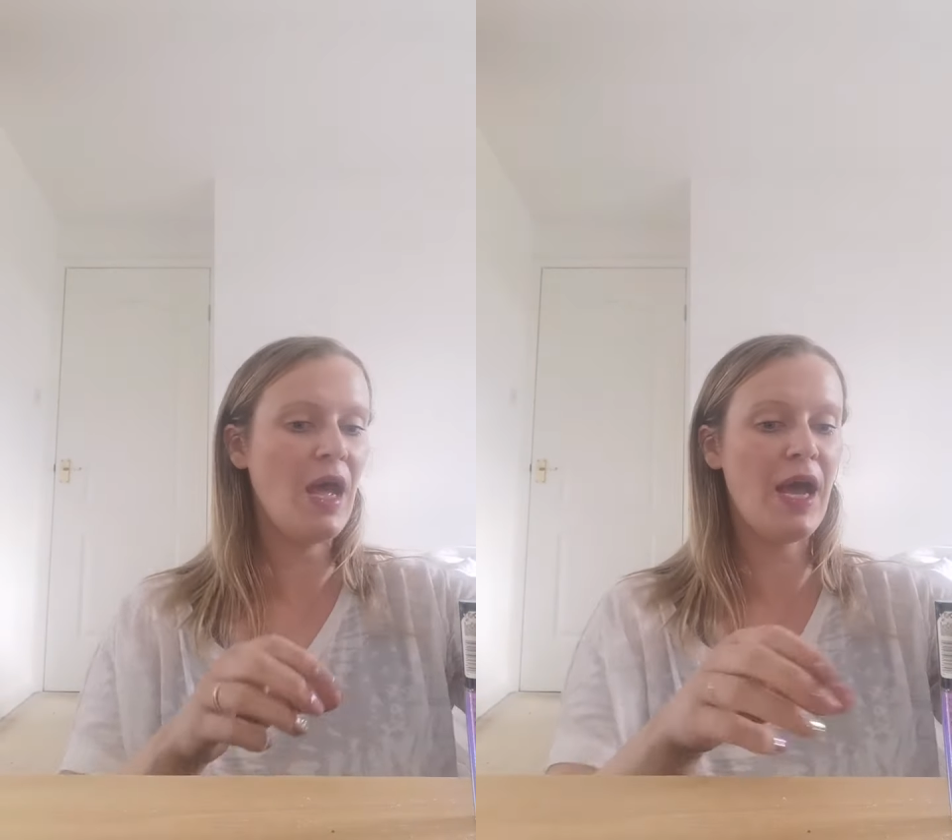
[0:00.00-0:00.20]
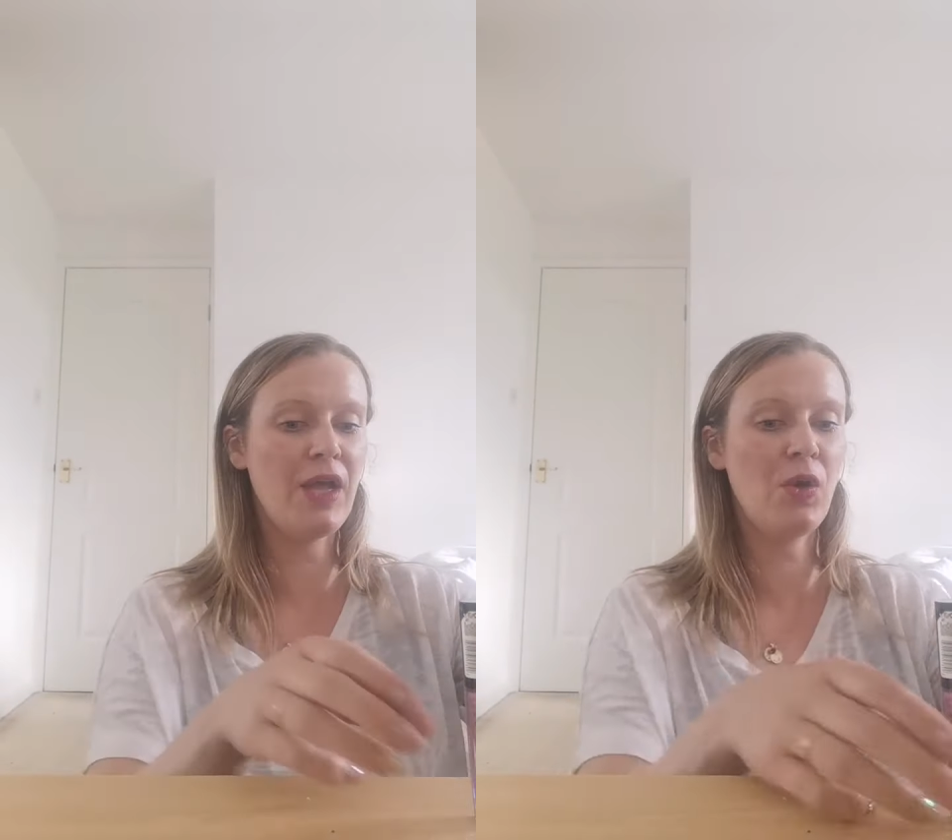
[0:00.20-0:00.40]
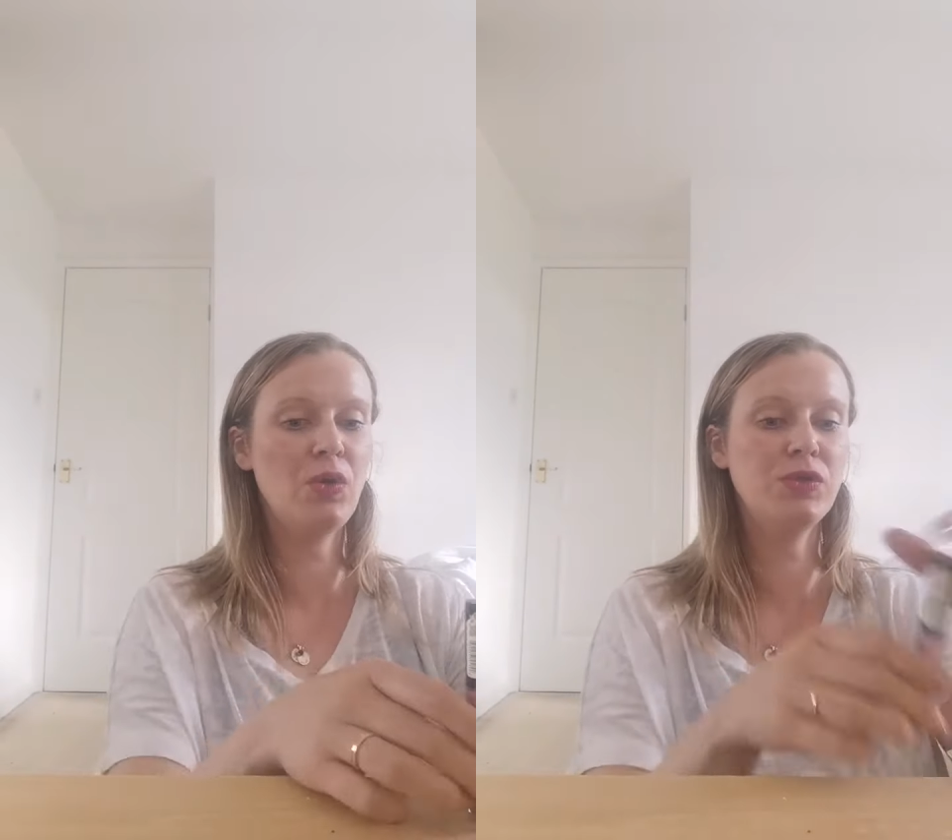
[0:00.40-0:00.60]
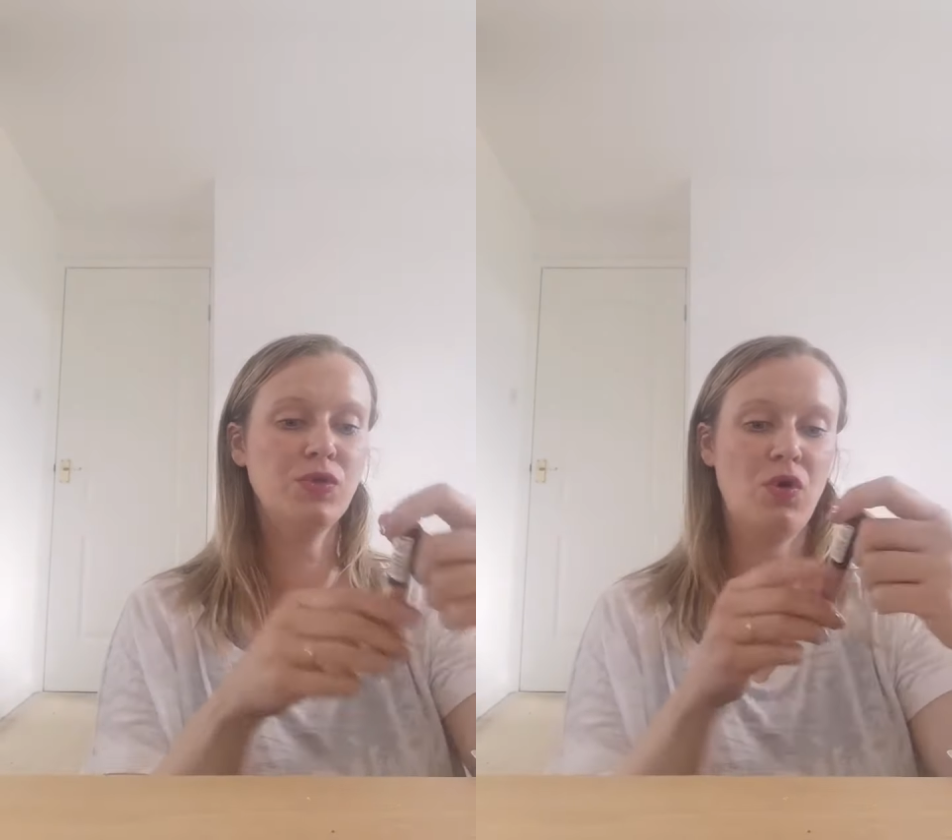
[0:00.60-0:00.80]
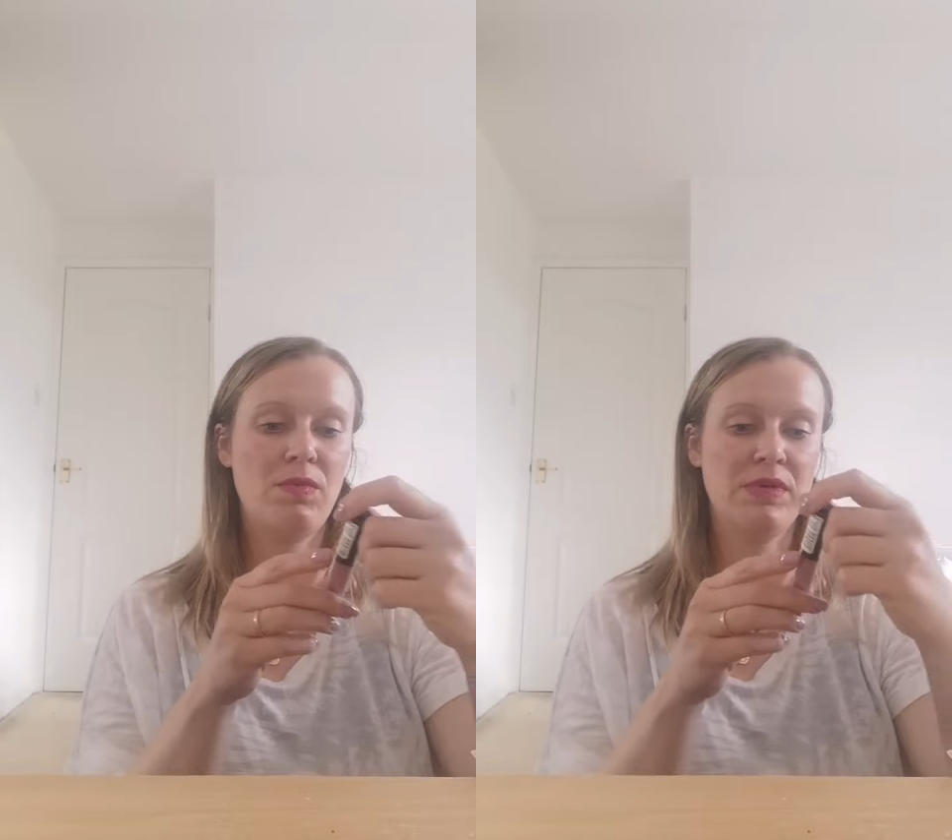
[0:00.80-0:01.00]
I also
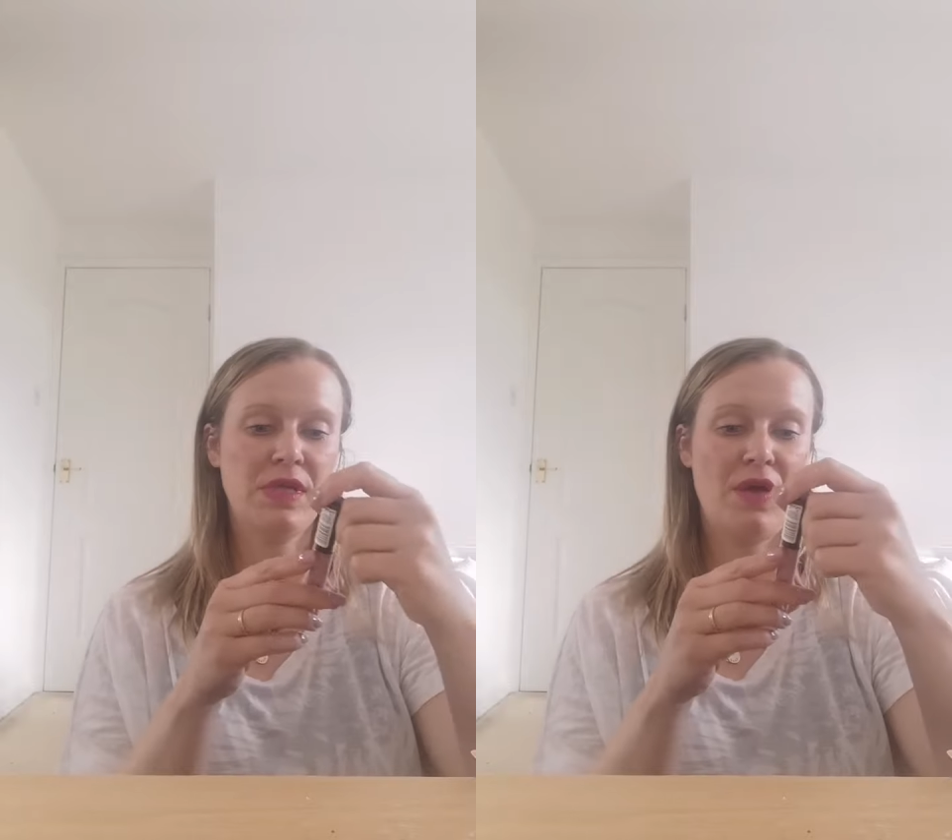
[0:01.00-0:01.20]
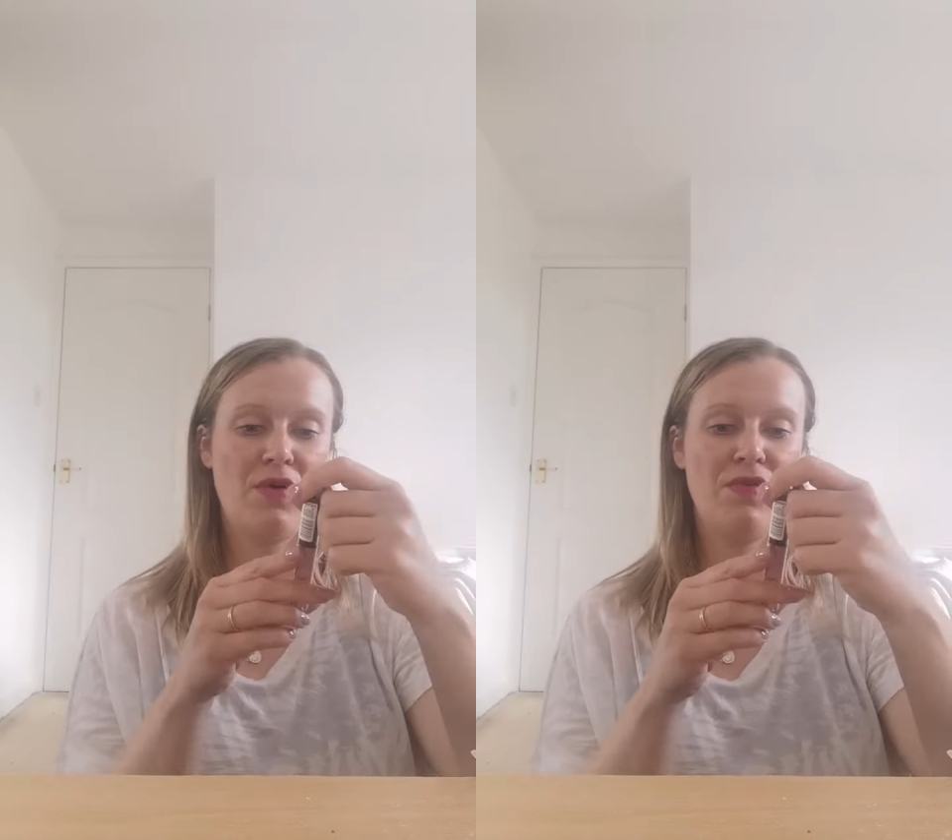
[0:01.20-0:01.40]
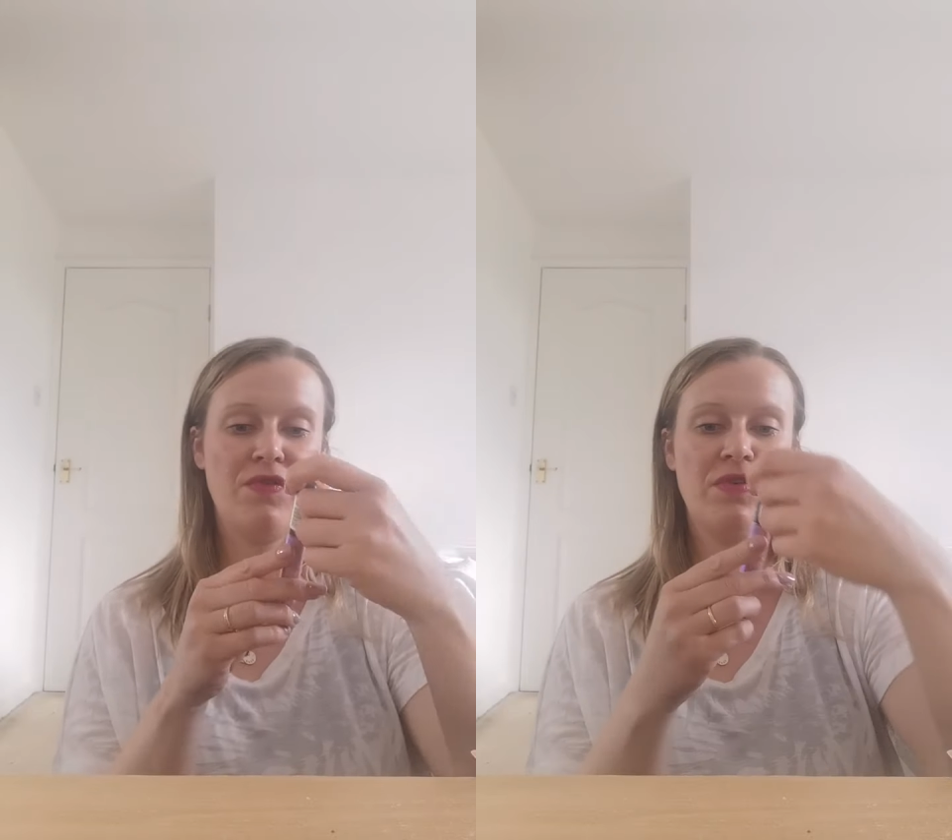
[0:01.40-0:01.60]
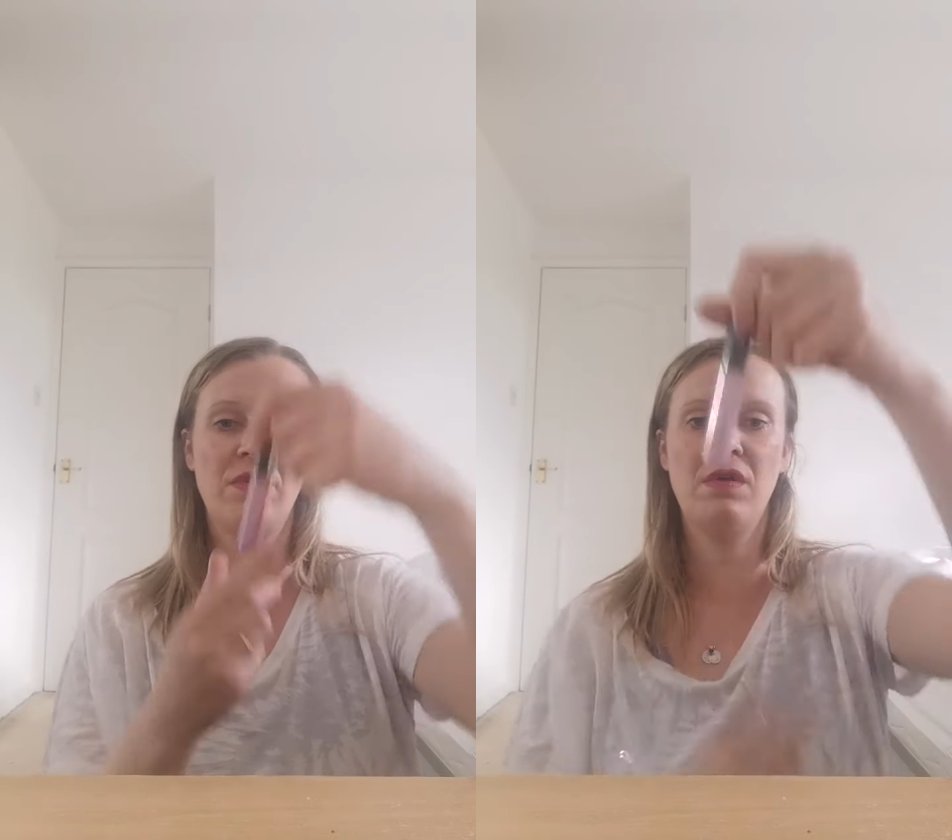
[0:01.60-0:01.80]
got myself